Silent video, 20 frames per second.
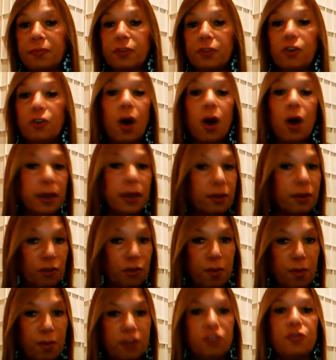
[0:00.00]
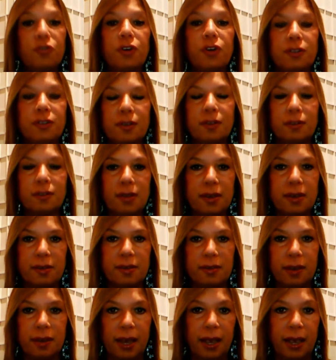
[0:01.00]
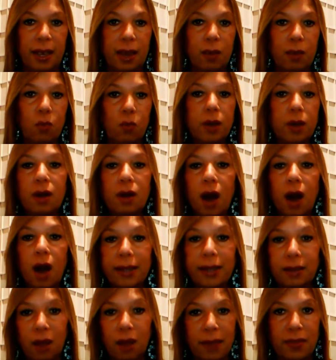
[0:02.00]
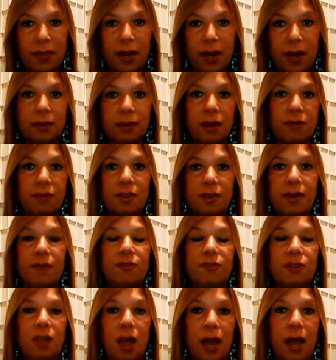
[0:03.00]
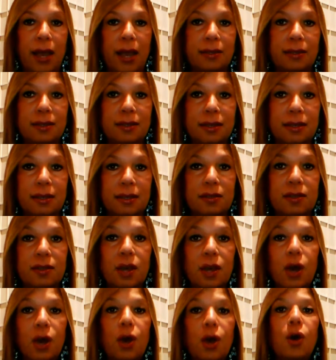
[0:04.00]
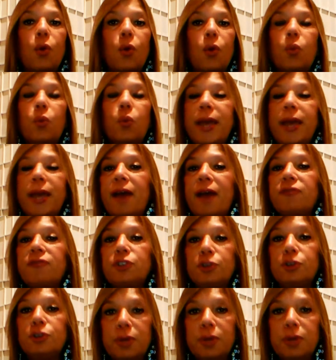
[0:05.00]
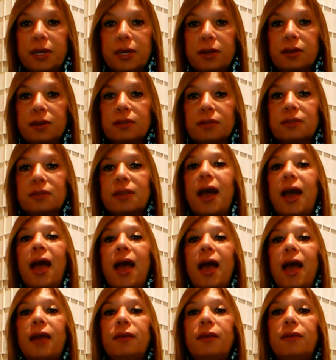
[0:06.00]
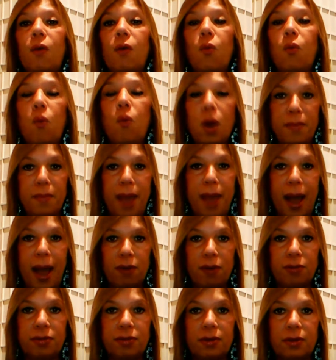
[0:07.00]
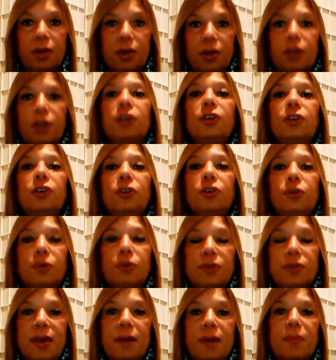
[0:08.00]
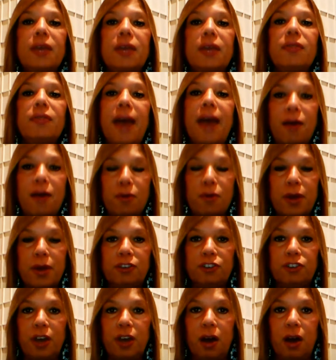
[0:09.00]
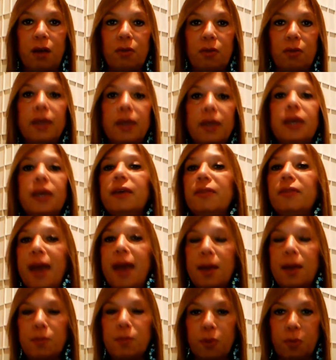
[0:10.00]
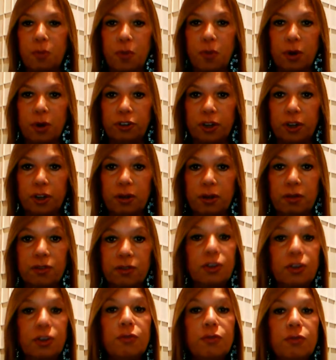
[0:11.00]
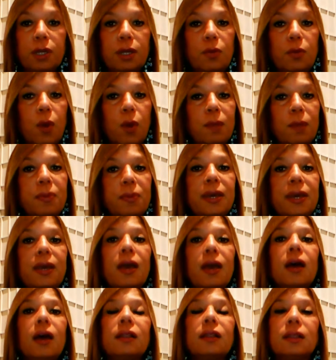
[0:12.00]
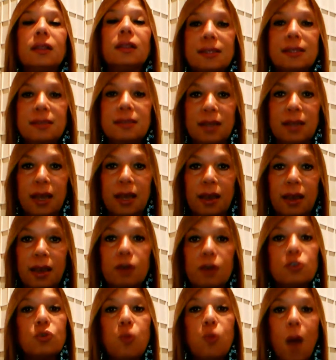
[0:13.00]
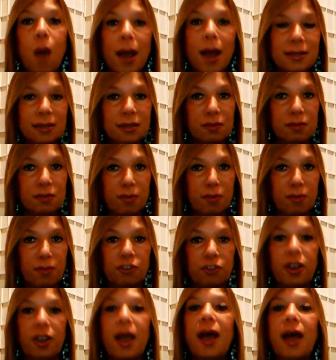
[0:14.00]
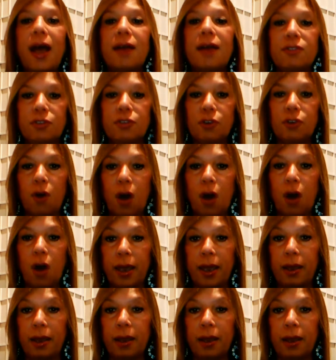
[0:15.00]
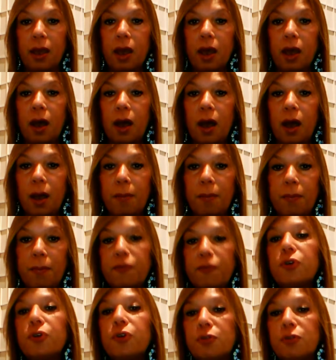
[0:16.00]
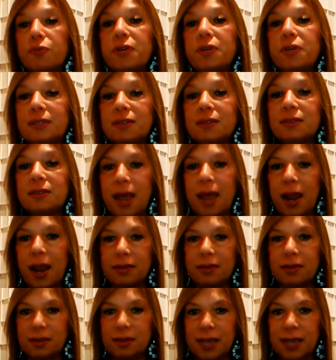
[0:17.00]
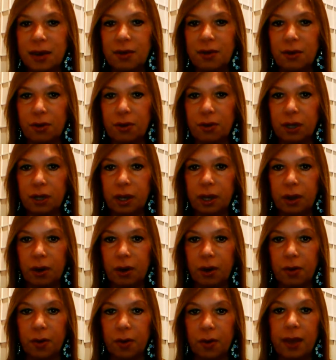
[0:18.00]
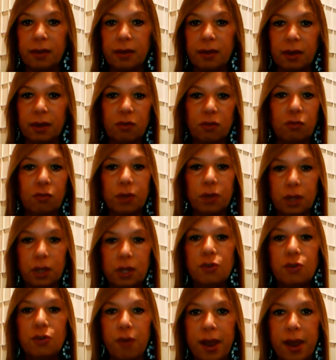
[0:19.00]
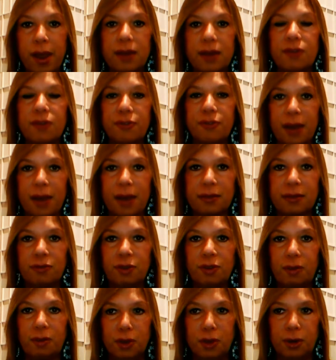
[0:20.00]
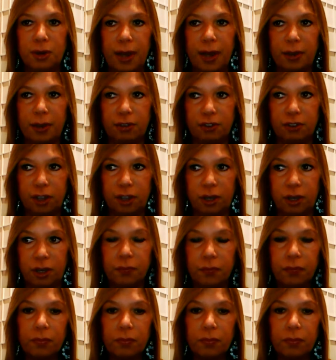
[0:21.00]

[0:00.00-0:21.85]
talking too much versus listening. And one guideline that I love to give clients is we have 2 ears and 1 mouth. Use them in that ratio, in that proportion. So you really want to be listening twice as much as you're talking, for the reasons that I stated earlier, and it's really great, effective communication.